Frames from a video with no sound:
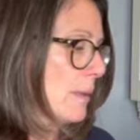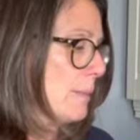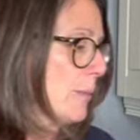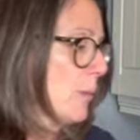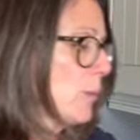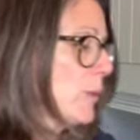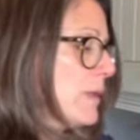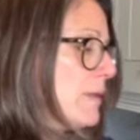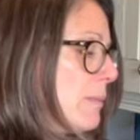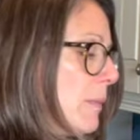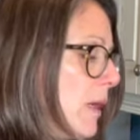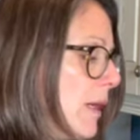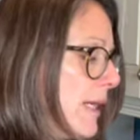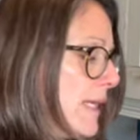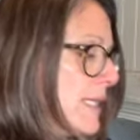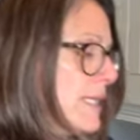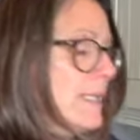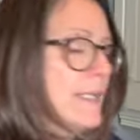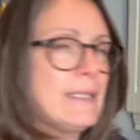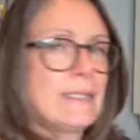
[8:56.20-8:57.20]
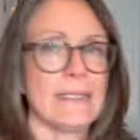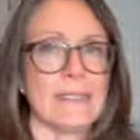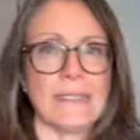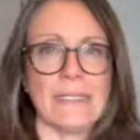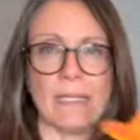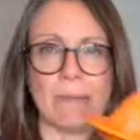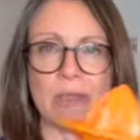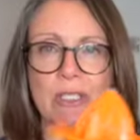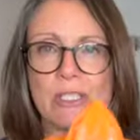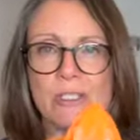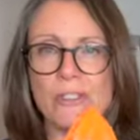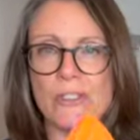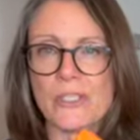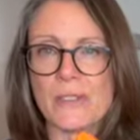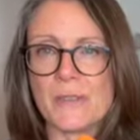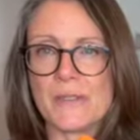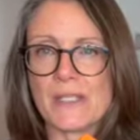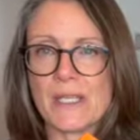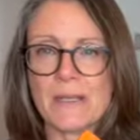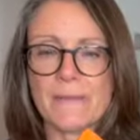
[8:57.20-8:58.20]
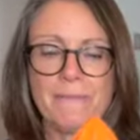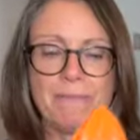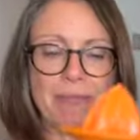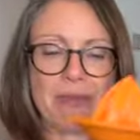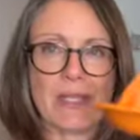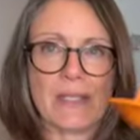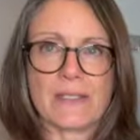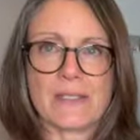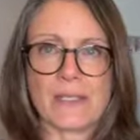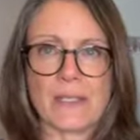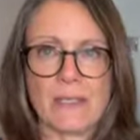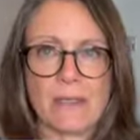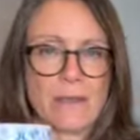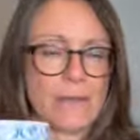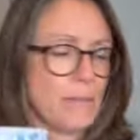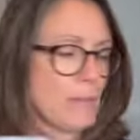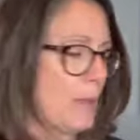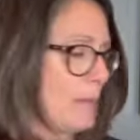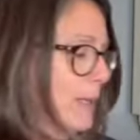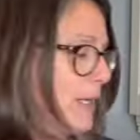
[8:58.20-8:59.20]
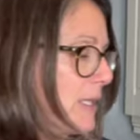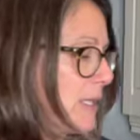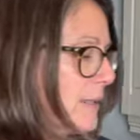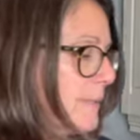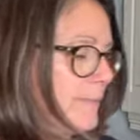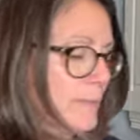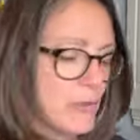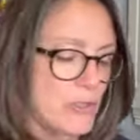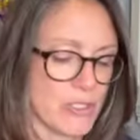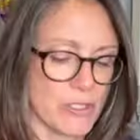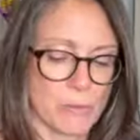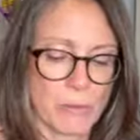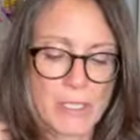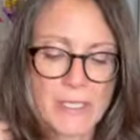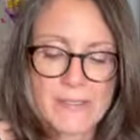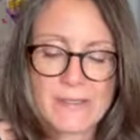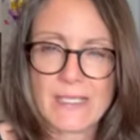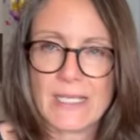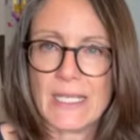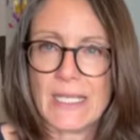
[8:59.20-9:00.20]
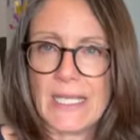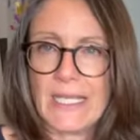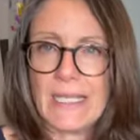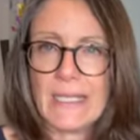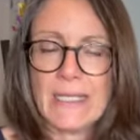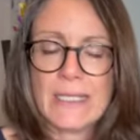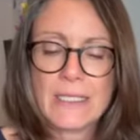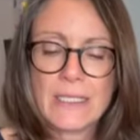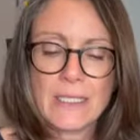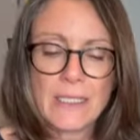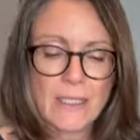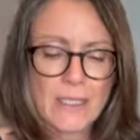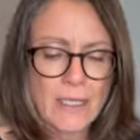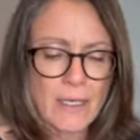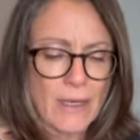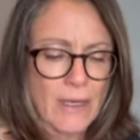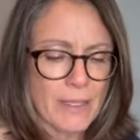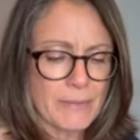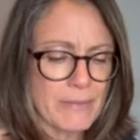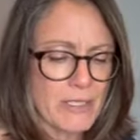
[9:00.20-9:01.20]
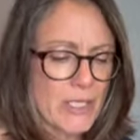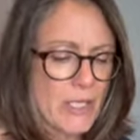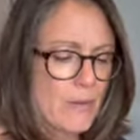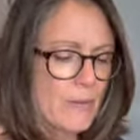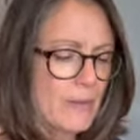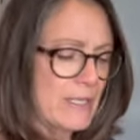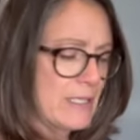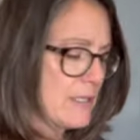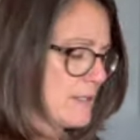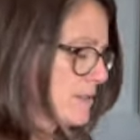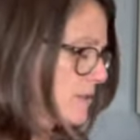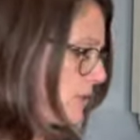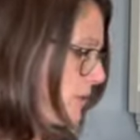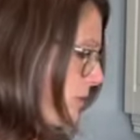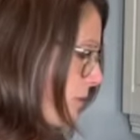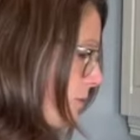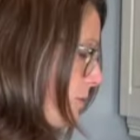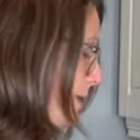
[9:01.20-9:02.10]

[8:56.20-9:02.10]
with my lemon juicer into my mug, which is why it's in here. I'm going to